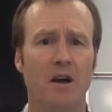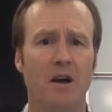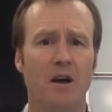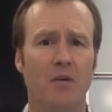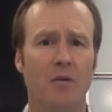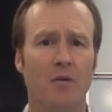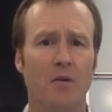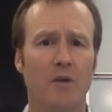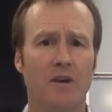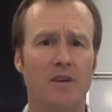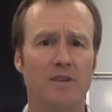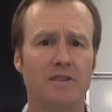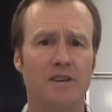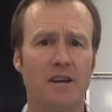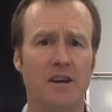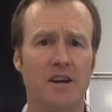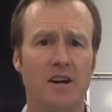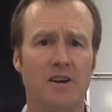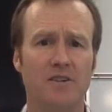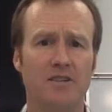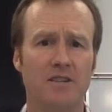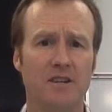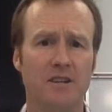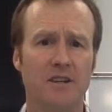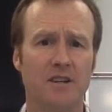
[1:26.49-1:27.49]
What is
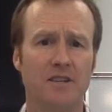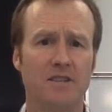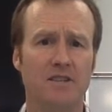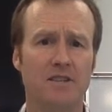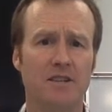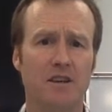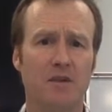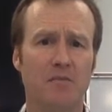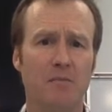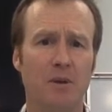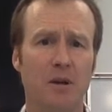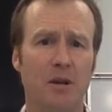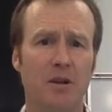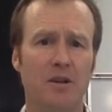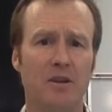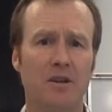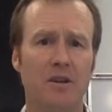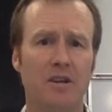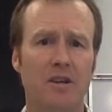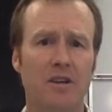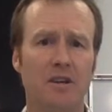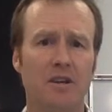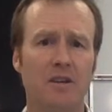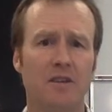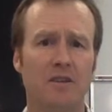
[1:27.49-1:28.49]
energy? It's the
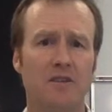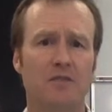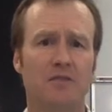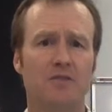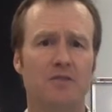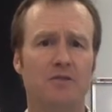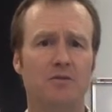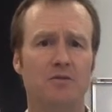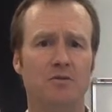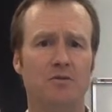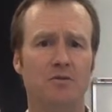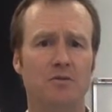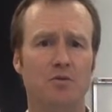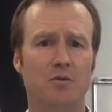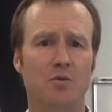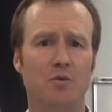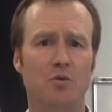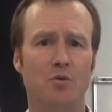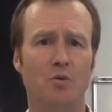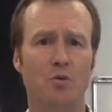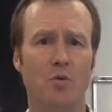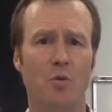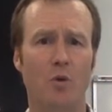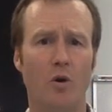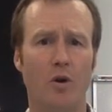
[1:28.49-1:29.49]
ability to
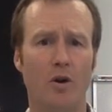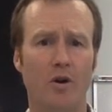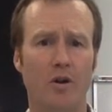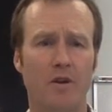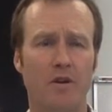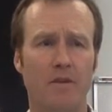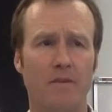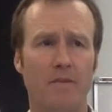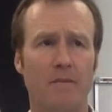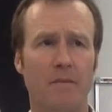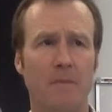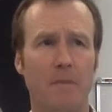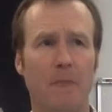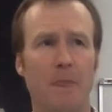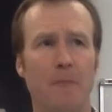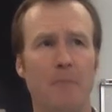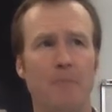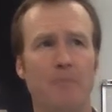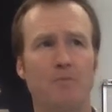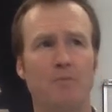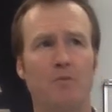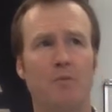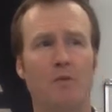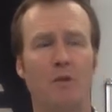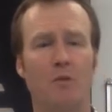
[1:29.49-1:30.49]
do work.
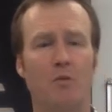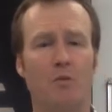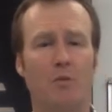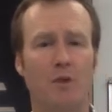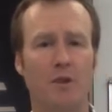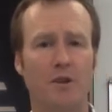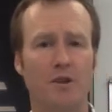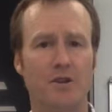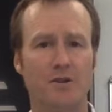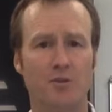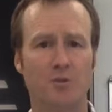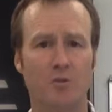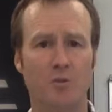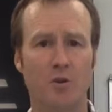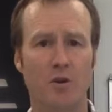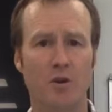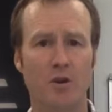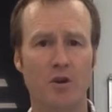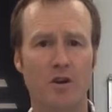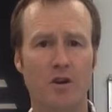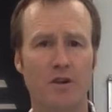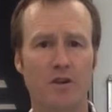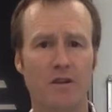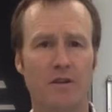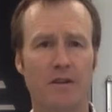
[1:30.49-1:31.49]
And what is
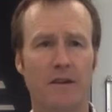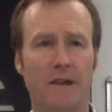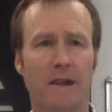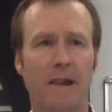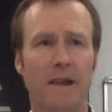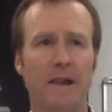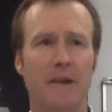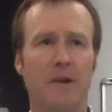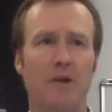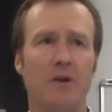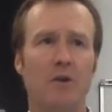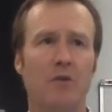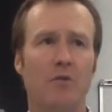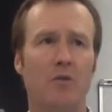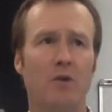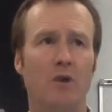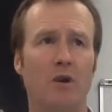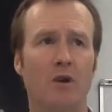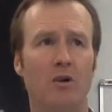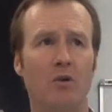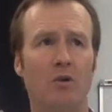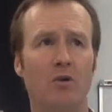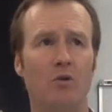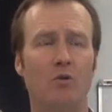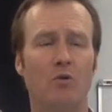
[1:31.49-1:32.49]
work?
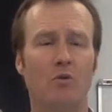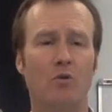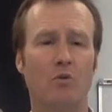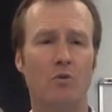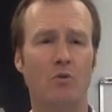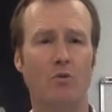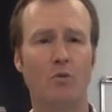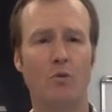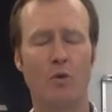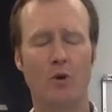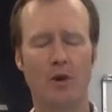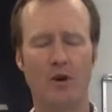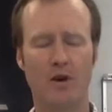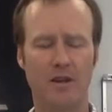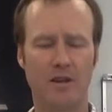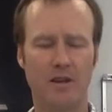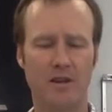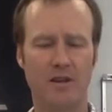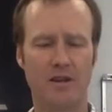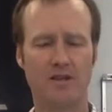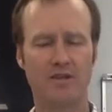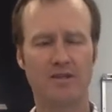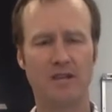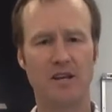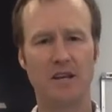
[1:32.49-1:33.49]
Well, work
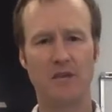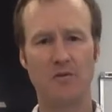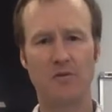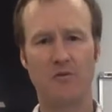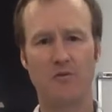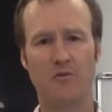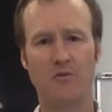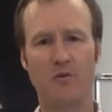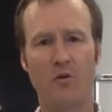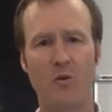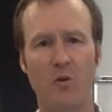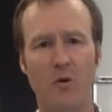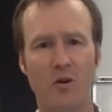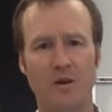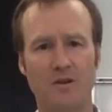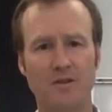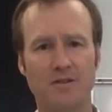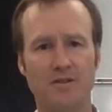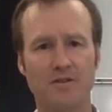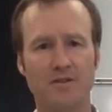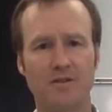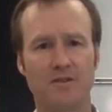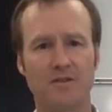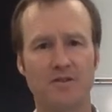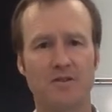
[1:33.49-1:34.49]
is a
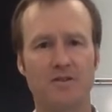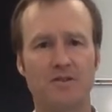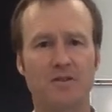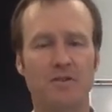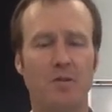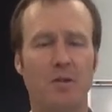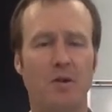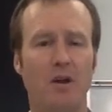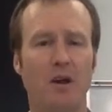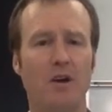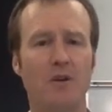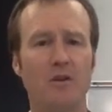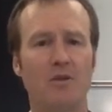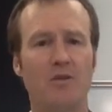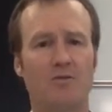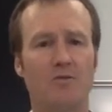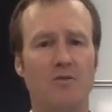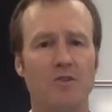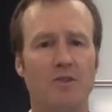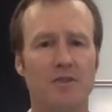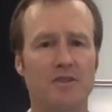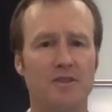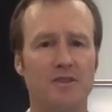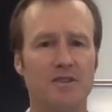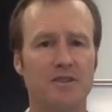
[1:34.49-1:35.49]
force that's applied
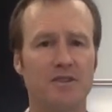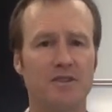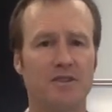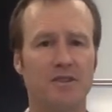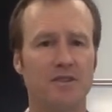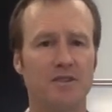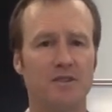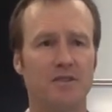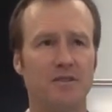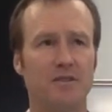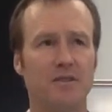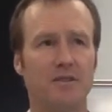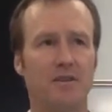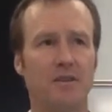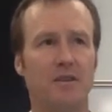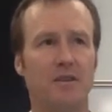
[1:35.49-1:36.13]
over a distance.